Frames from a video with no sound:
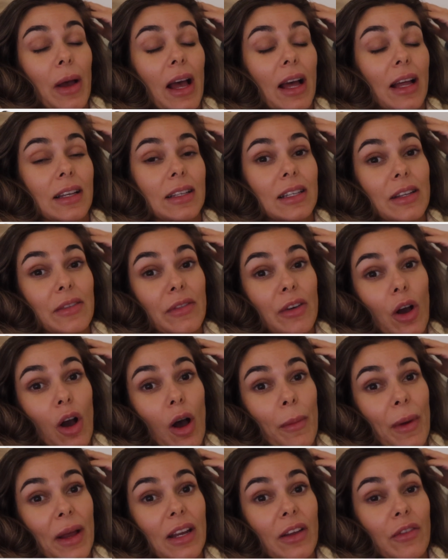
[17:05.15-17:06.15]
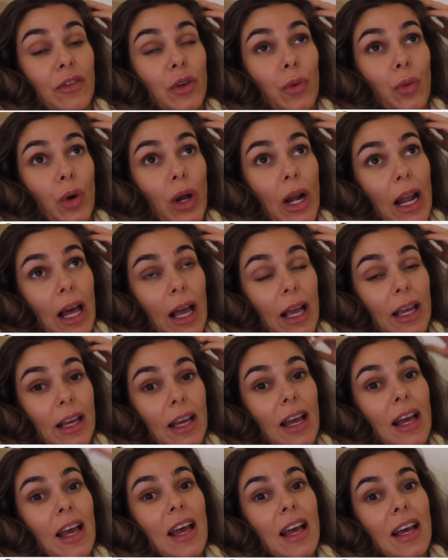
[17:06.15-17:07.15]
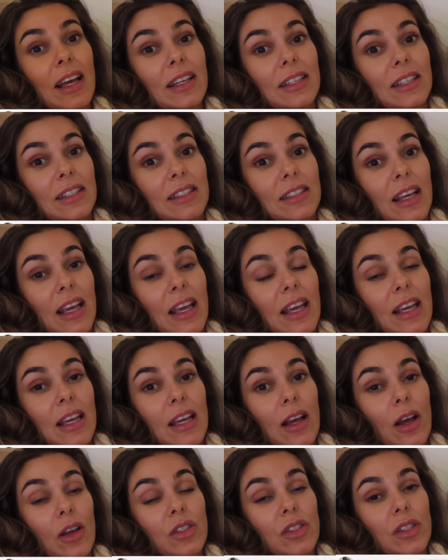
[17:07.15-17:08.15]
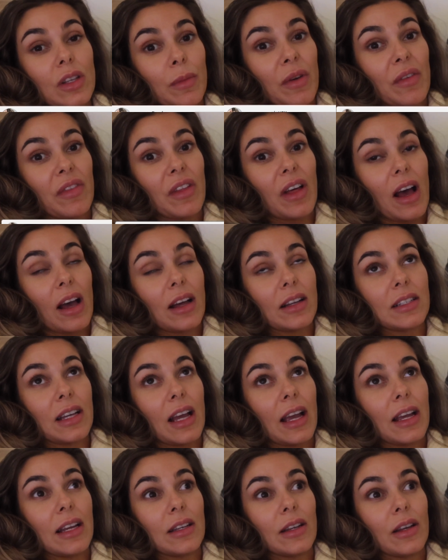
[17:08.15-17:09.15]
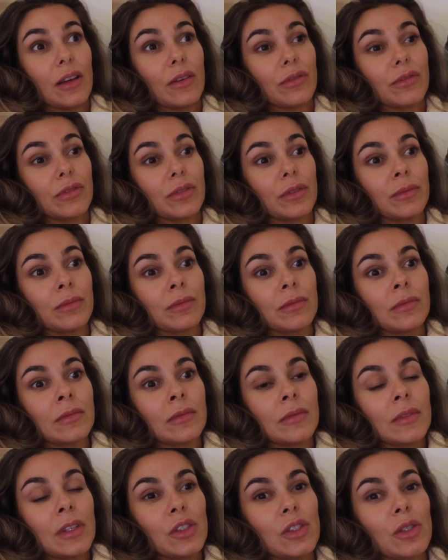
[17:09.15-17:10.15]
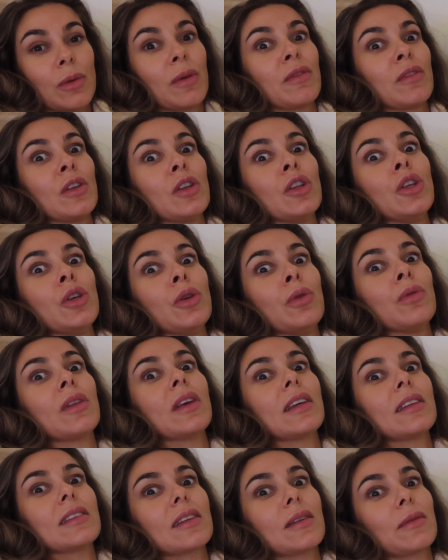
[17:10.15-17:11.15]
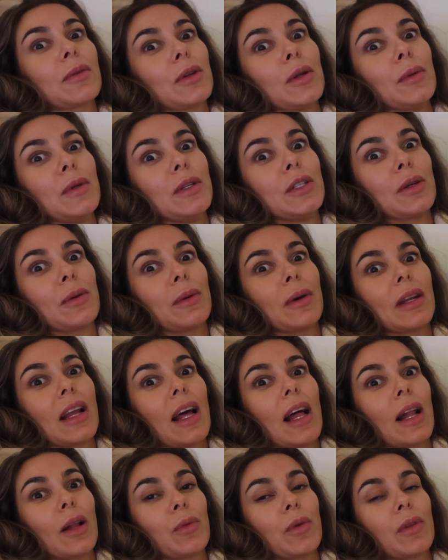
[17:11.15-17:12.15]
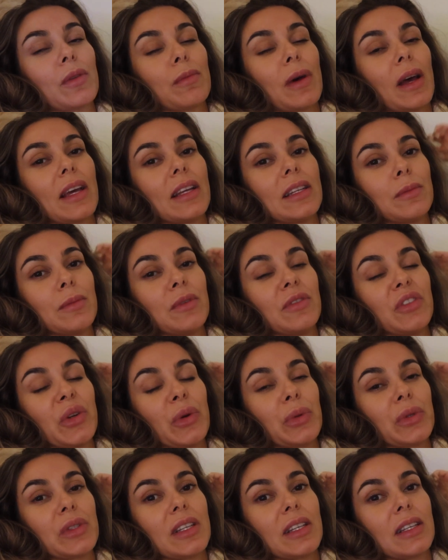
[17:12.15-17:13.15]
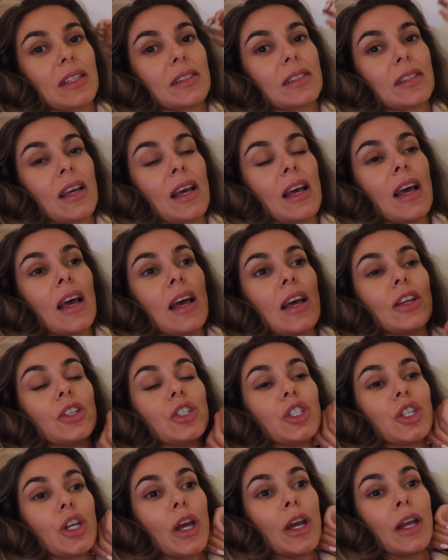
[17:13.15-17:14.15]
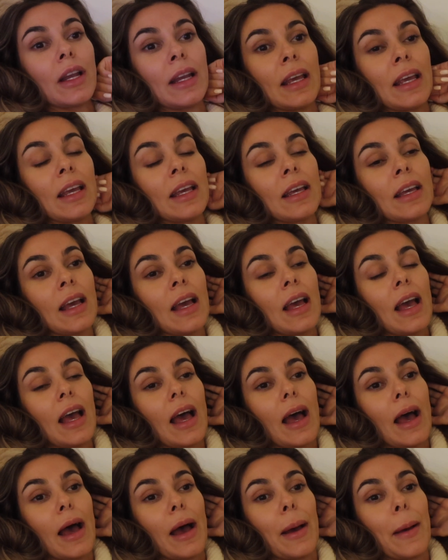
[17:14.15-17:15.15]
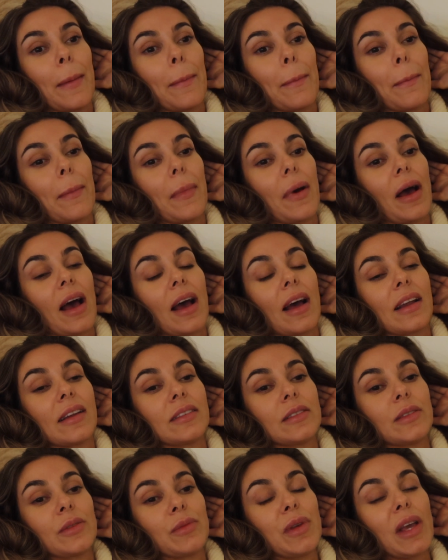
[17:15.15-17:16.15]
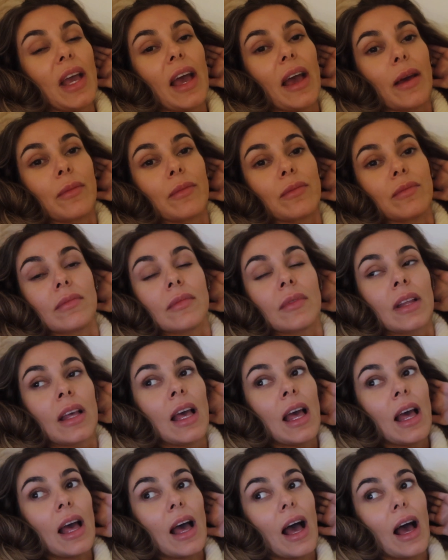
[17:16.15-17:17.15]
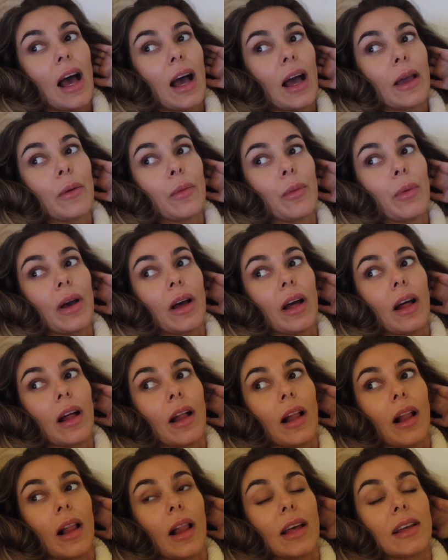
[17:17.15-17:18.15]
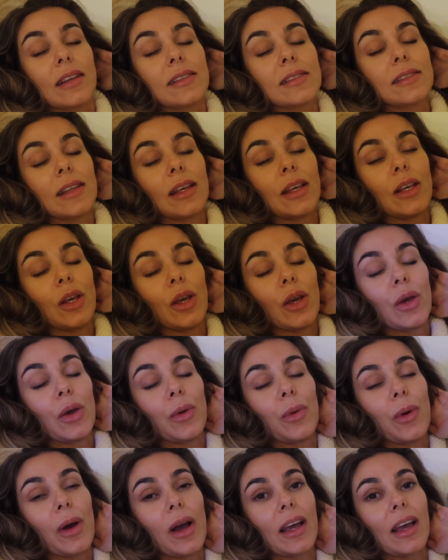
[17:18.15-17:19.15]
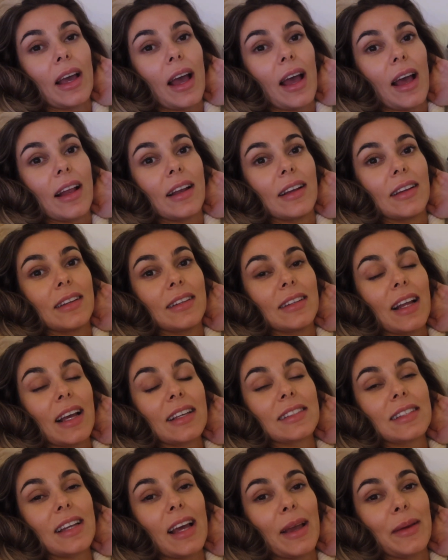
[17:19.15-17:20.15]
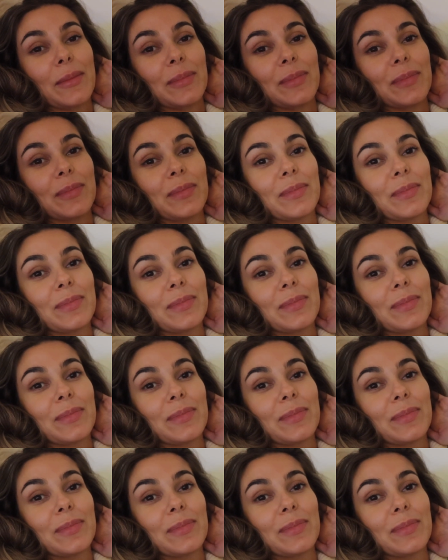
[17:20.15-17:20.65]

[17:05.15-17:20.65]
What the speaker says: and leave a comment if you would like to see some of that kind of, some of the new things that I'm going to be doing to help with my endometriosis journey. And yeah, I will see you again next time.